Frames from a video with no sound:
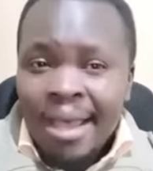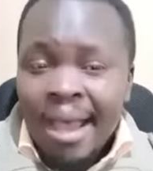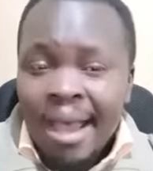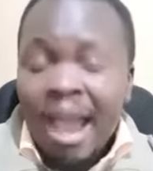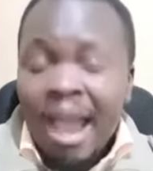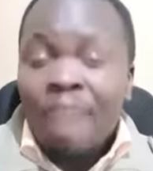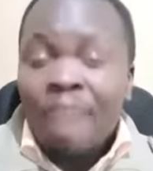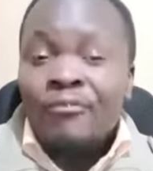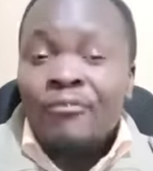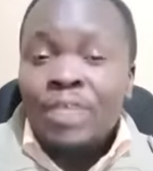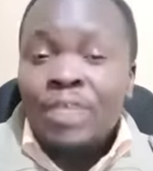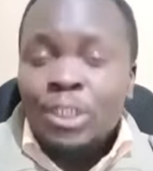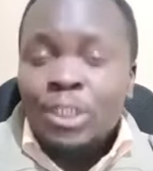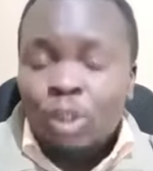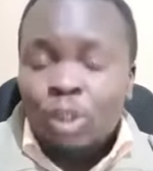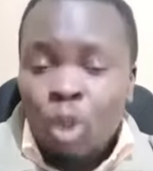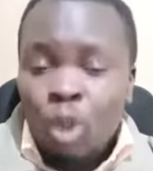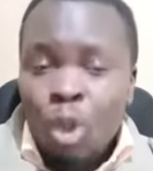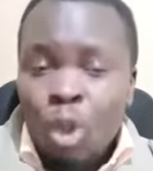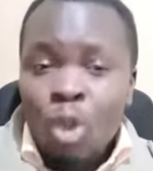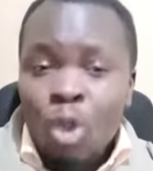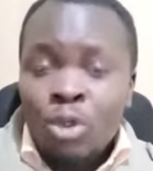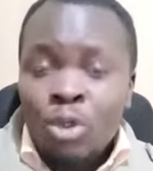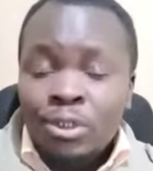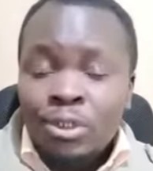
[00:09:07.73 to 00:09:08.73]
have
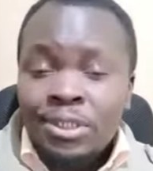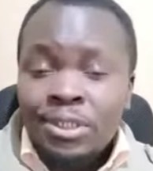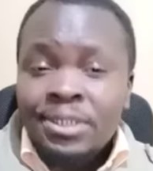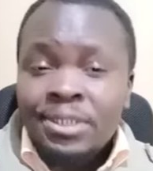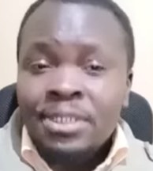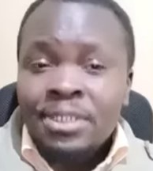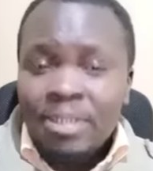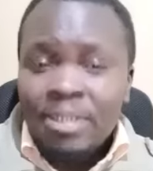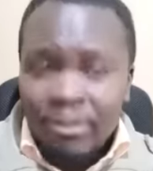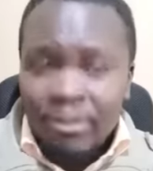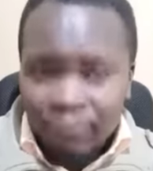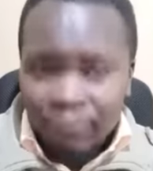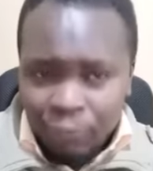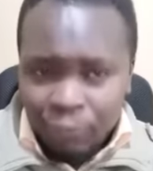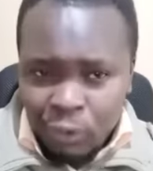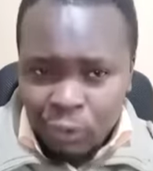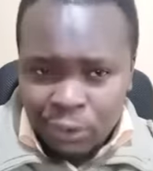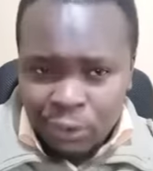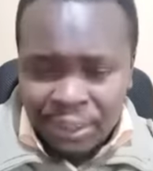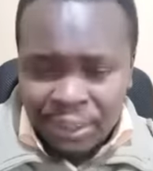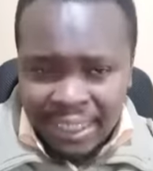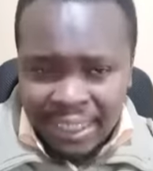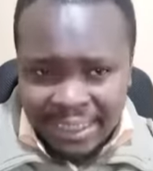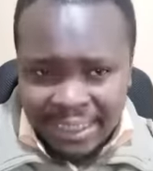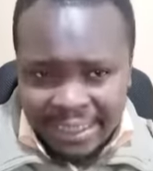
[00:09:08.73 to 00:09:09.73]
disowned
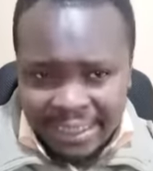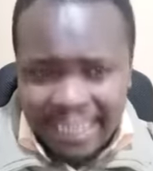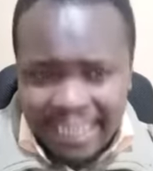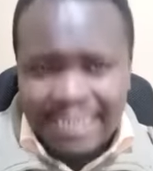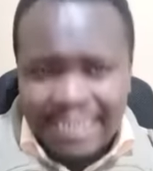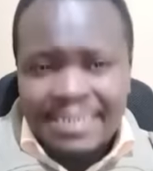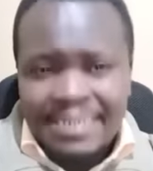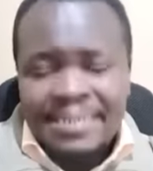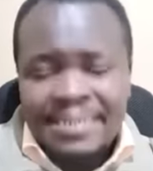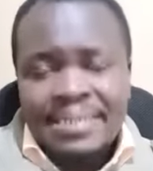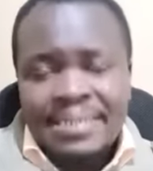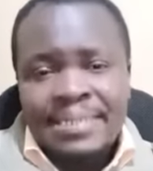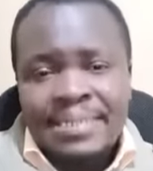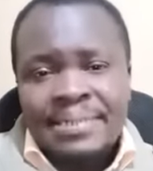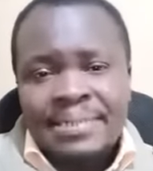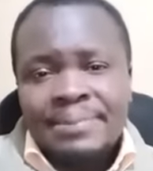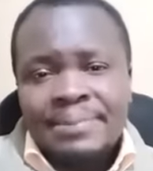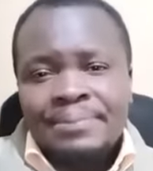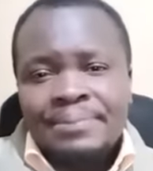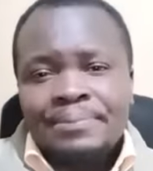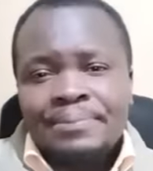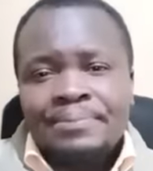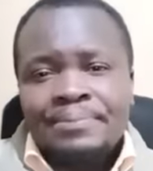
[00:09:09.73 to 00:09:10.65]
those results.